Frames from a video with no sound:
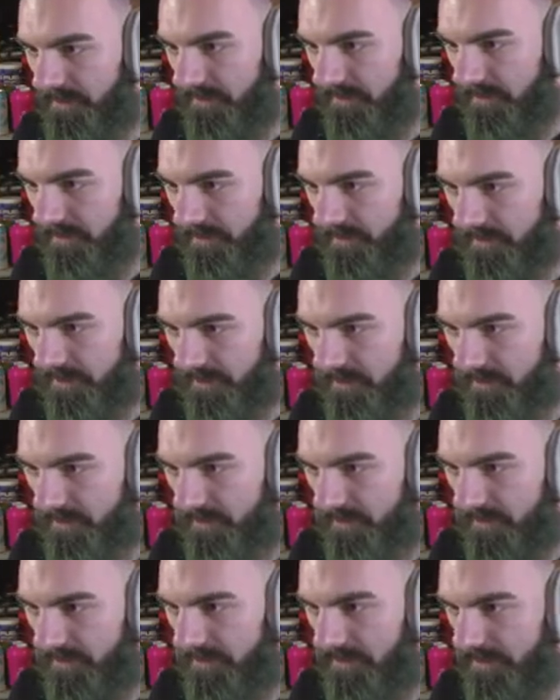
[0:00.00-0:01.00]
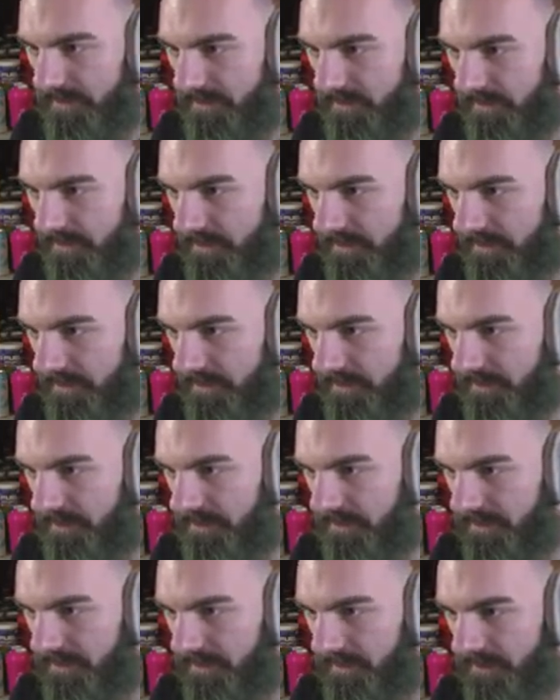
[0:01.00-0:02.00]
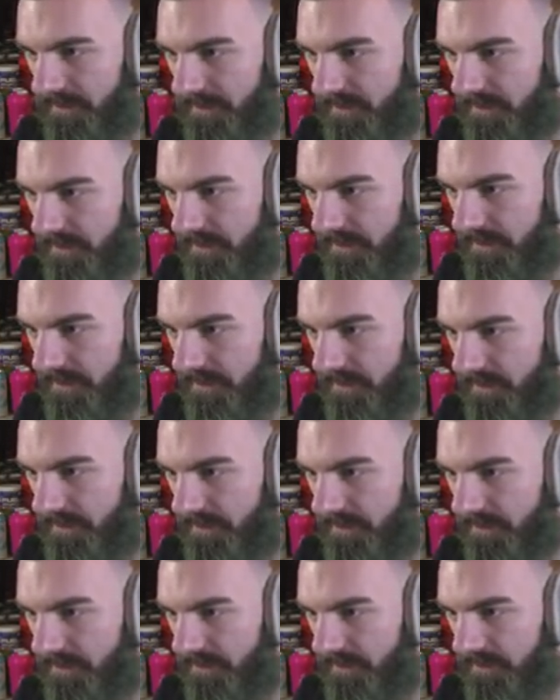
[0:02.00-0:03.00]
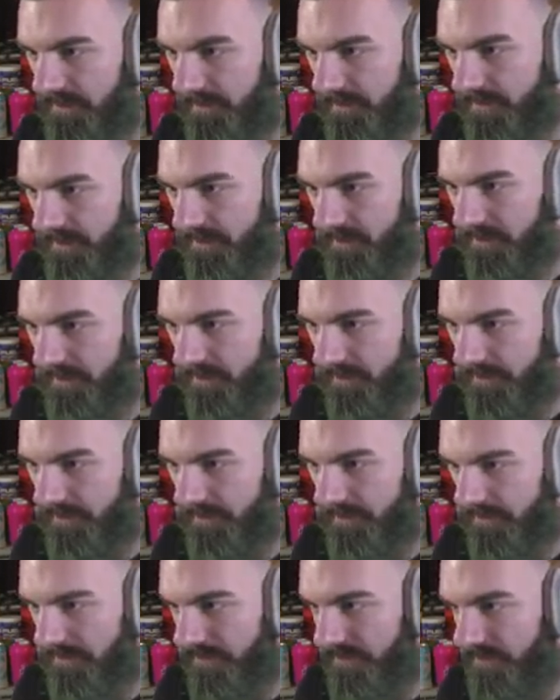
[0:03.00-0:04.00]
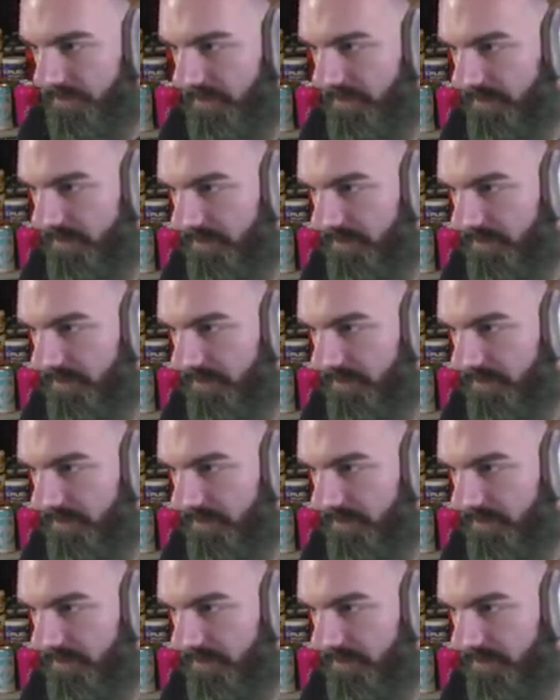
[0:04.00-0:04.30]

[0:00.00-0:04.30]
[no speech]